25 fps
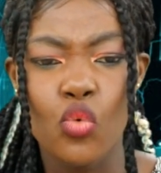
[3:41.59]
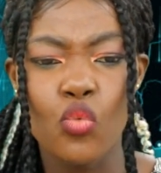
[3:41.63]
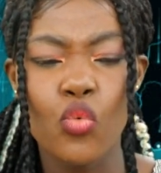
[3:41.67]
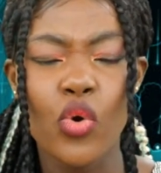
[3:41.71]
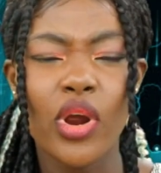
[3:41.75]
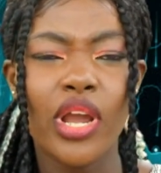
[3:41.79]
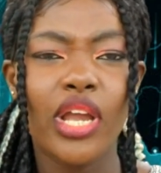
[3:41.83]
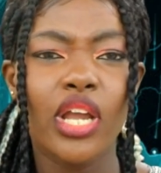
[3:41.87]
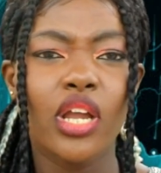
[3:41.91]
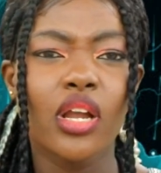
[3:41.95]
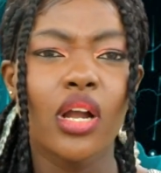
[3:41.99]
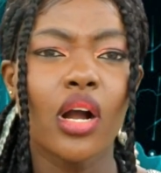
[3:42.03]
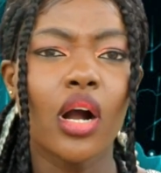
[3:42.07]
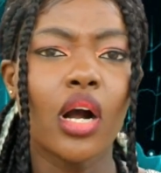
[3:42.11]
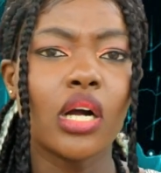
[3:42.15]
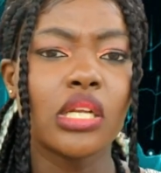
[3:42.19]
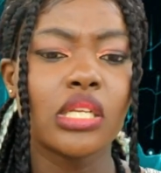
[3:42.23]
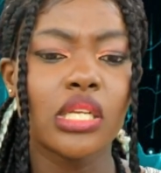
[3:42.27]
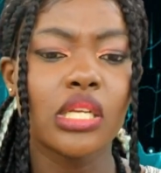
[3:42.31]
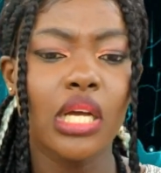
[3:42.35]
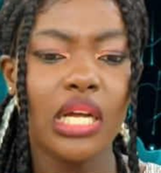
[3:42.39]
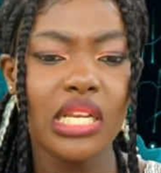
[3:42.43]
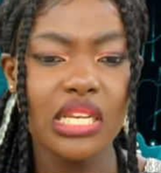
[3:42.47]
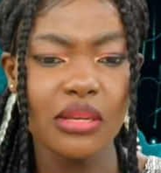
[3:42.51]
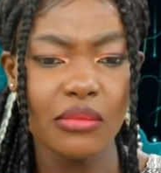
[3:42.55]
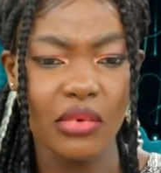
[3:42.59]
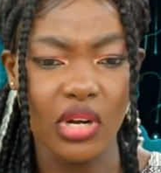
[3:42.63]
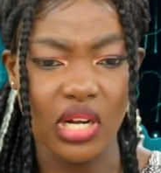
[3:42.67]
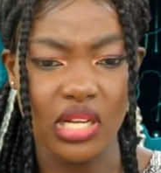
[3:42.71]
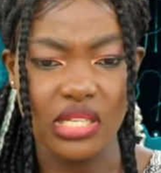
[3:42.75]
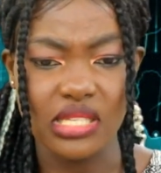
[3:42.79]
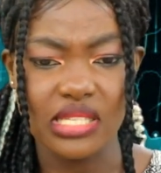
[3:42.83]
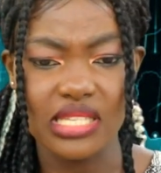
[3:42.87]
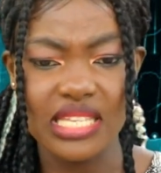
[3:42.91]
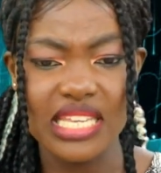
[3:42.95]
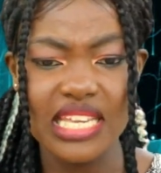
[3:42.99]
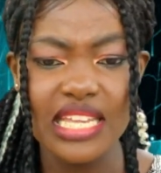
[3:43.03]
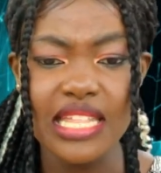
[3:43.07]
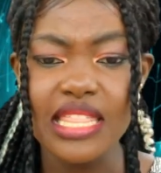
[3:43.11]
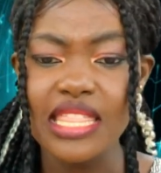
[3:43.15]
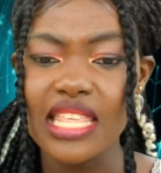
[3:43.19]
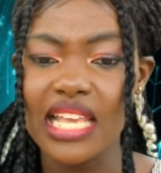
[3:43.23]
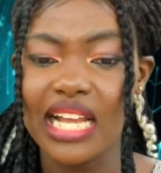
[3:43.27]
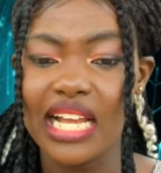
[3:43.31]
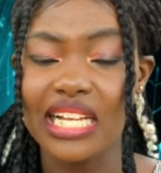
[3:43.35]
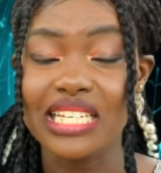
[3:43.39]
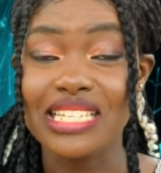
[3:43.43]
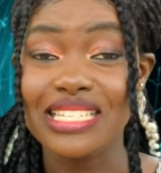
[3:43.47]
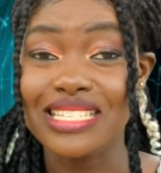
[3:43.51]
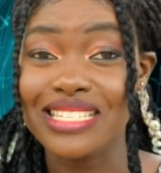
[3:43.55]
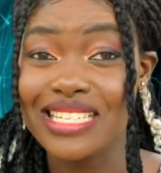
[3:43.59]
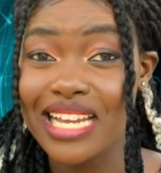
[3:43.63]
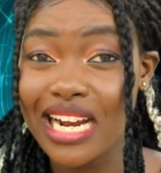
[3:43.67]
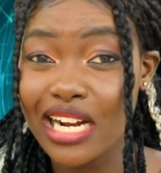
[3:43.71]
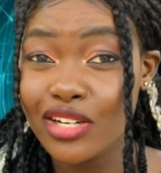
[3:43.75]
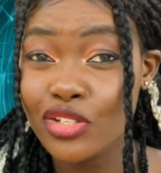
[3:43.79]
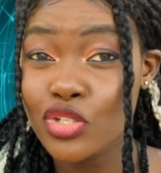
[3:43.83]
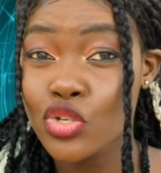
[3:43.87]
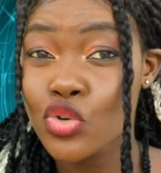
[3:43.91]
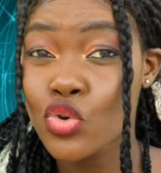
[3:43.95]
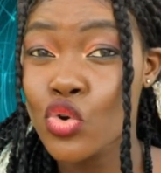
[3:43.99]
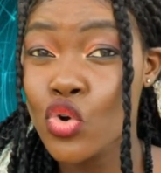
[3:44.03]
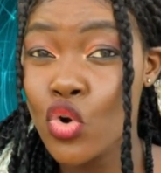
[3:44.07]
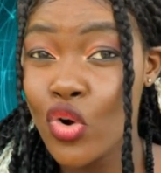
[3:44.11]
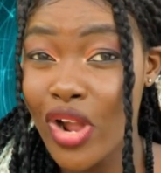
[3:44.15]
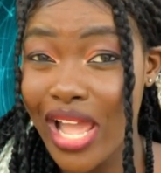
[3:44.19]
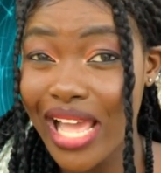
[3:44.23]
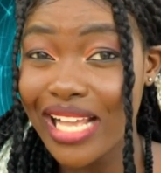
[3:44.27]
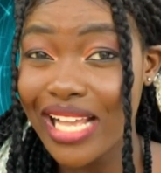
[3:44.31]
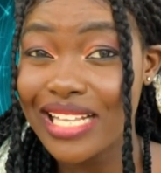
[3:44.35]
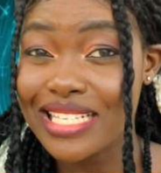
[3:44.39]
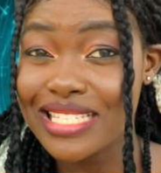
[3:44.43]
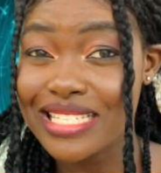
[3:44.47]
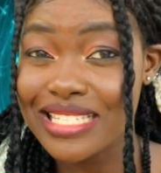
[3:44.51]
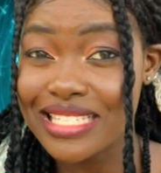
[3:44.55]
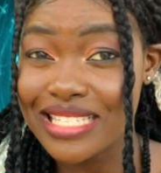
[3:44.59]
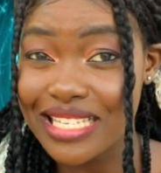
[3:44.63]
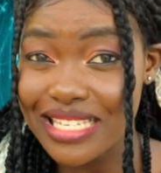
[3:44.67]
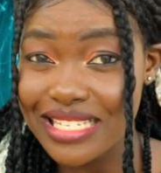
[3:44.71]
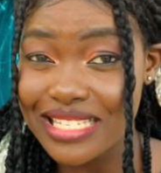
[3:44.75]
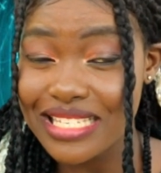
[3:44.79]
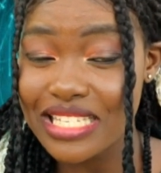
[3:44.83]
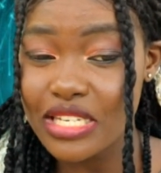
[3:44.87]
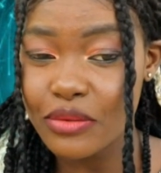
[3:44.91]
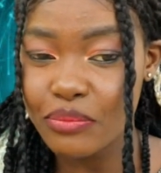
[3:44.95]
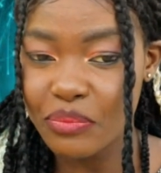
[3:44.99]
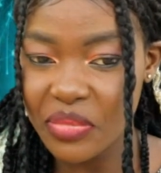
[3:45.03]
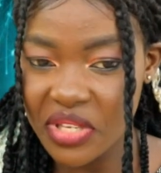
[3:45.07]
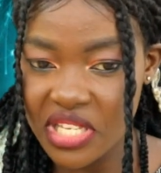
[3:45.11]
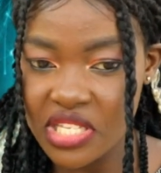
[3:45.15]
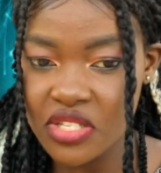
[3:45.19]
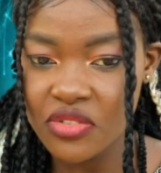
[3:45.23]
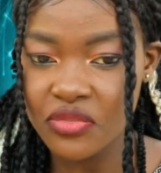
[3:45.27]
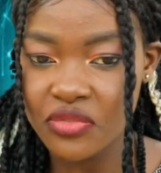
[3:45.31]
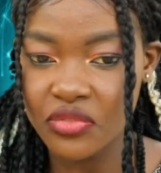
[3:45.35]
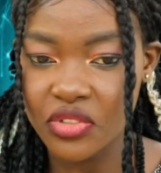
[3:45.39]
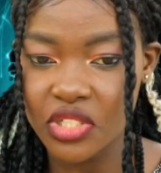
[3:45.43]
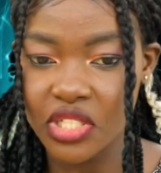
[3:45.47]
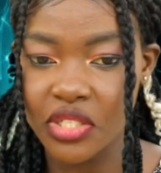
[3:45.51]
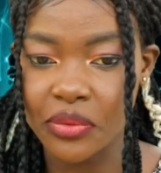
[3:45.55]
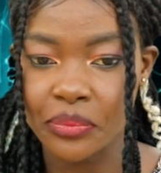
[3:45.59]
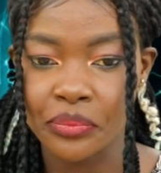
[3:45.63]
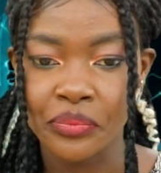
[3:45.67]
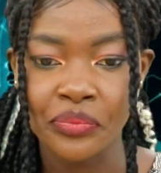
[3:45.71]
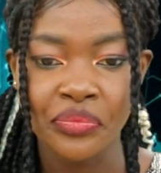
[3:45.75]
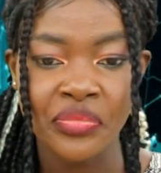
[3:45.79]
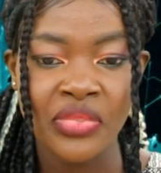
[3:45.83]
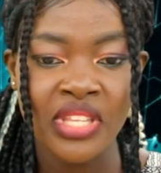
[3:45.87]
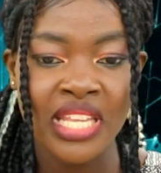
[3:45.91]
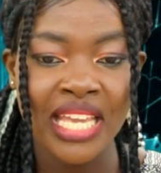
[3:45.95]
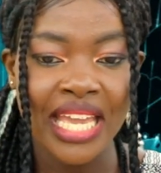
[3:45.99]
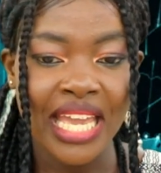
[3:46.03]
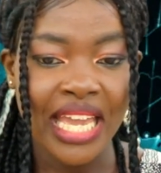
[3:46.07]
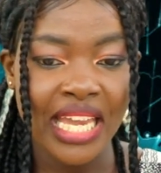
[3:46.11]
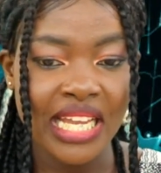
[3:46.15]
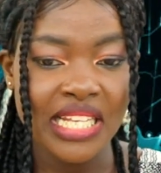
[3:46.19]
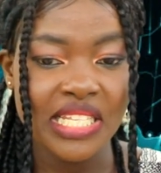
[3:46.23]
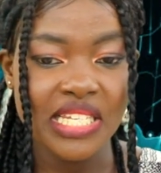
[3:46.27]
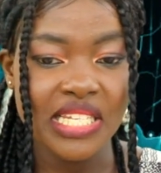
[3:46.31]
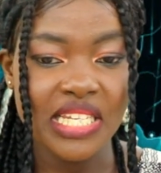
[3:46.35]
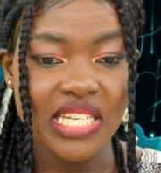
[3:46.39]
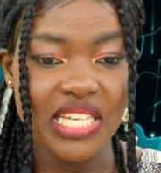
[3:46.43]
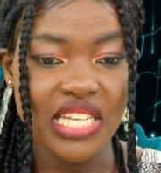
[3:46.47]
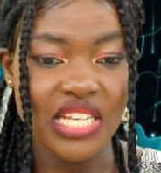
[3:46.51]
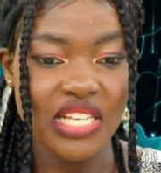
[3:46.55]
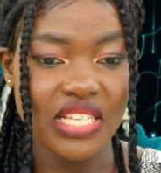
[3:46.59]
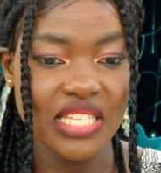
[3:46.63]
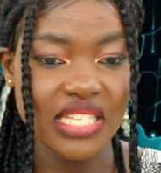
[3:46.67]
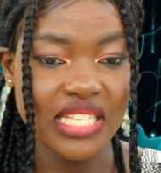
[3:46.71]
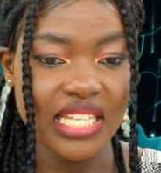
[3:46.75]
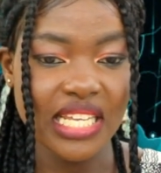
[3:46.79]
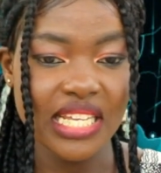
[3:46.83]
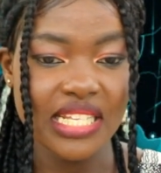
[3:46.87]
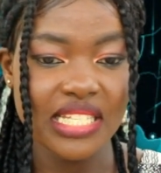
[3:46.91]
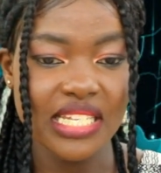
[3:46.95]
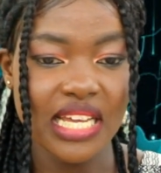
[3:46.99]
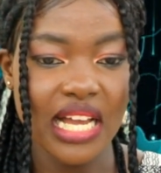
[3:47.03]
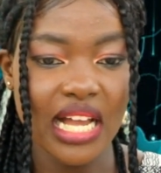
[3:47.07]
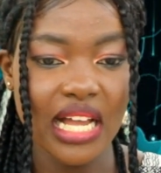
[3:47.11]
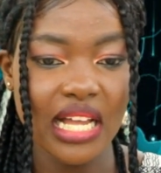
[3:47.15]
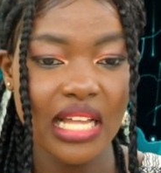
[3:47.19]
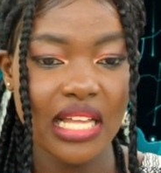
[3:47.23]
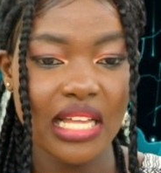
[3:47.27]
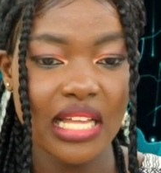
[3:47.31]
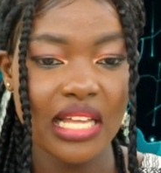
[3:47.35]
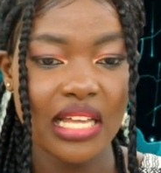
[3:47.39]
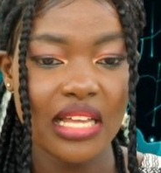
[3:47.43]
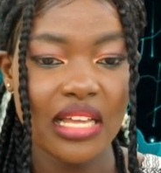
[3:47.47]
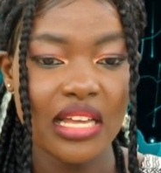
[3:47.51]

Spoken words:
were anonymous in their desire to coexist peacefully. 18 years later,